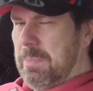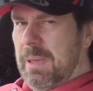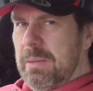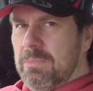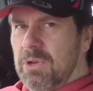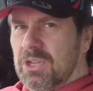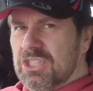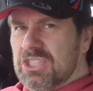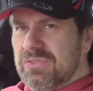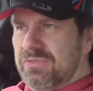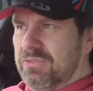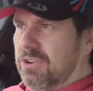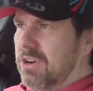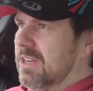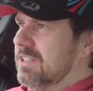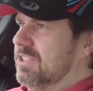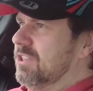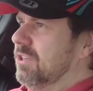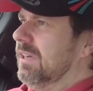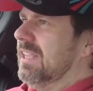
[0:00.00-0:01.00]
bit much for
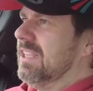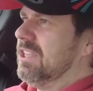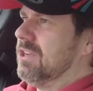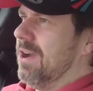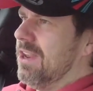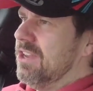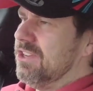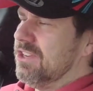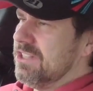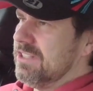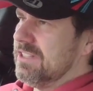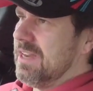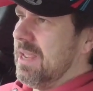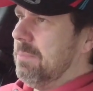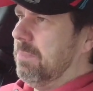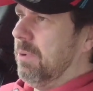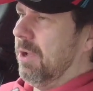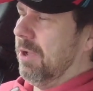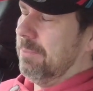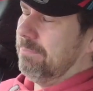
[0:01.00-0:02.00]
a 2-litre engine, isn't
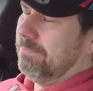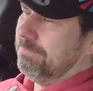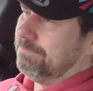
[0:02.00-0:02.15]
it? But